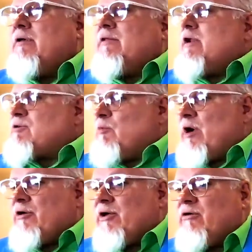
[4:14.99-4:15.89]
that it's a
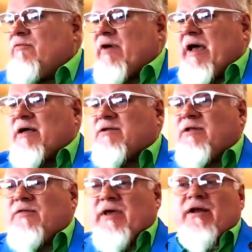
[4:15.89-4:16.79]
well-known fact
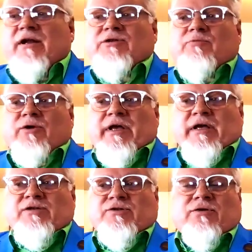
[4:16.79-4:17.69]
that the English word
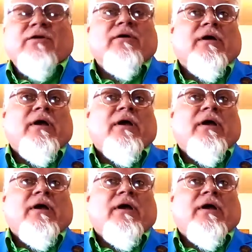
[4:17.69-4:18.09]
Easter